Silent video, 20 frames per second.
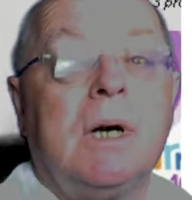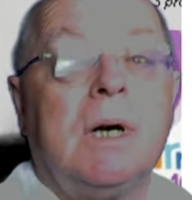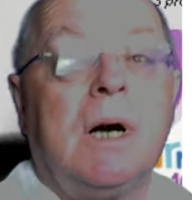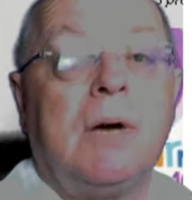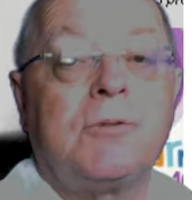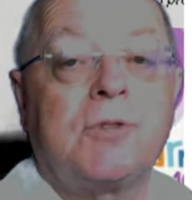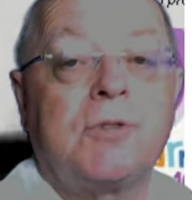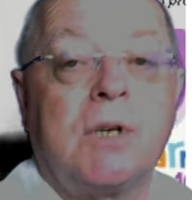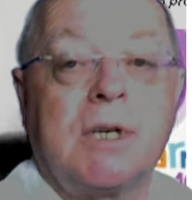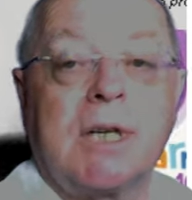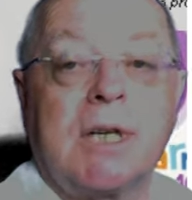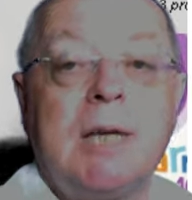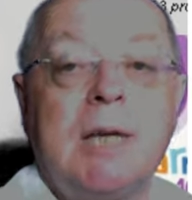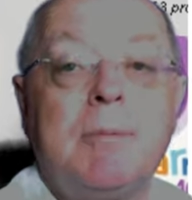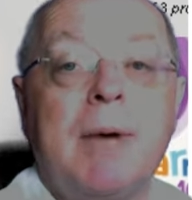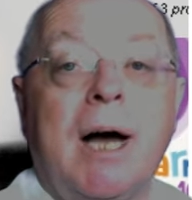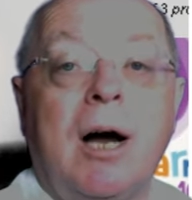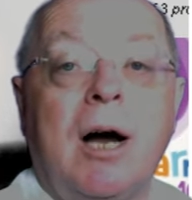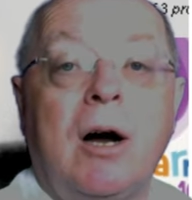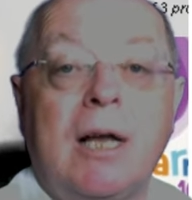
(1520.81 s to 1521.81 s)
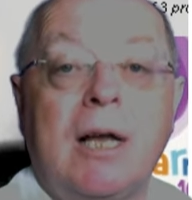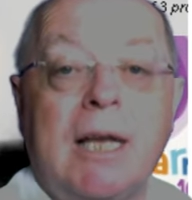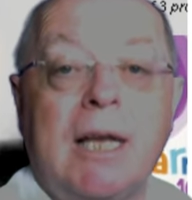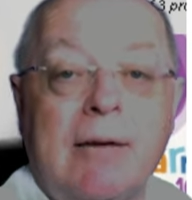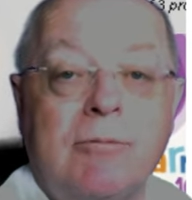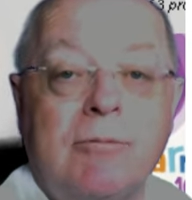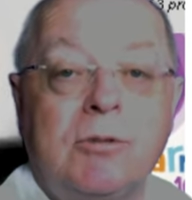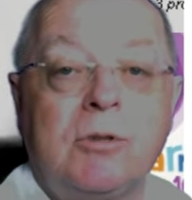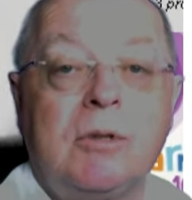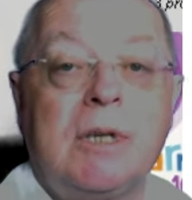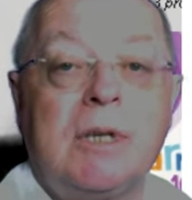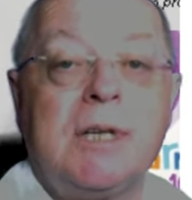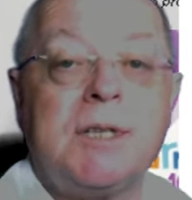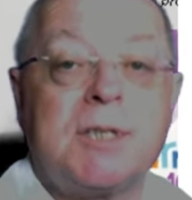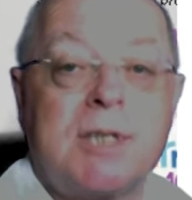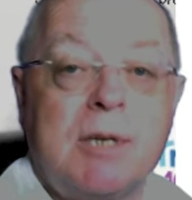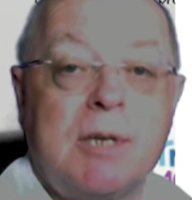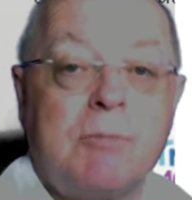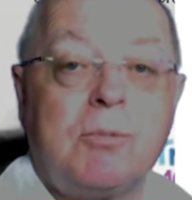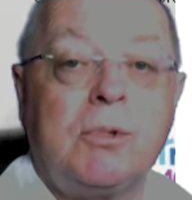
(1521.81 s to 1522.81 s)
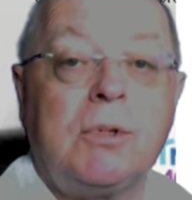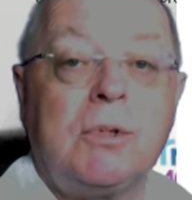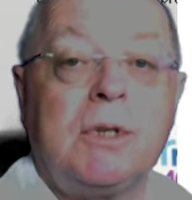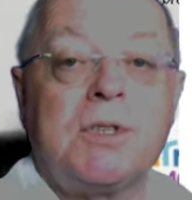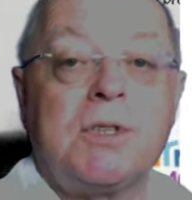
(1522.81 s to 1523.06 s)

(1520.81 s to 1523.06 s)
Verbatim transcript: I've tried to keep it high level and simple